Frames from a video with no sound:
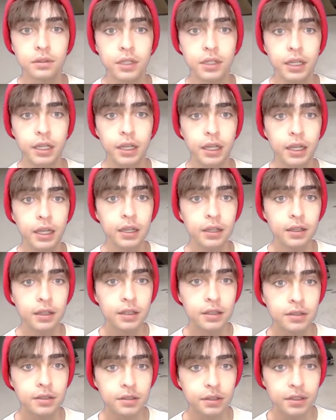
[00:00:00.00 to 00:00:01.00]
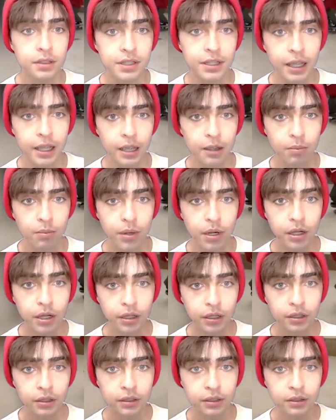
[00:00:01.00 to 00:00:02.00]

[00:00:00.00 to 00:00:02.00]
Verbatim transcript: Okay, he's in a skate park.